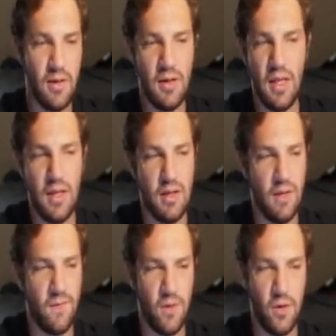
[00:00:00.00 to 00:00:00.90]
again,
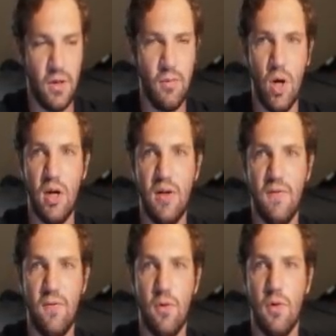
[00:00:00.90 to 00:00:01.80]
if you're in the market
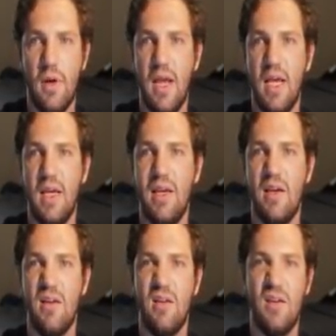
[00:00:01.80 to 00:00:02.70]
for
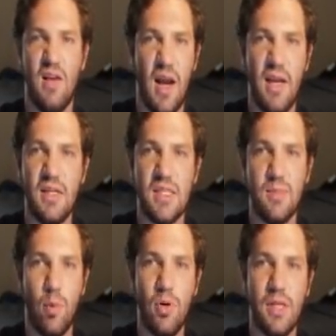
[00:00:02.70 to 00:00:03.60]
a kind of
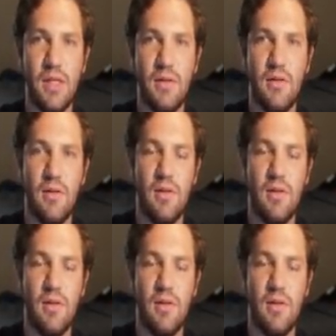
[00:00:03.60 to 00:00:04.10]
sporty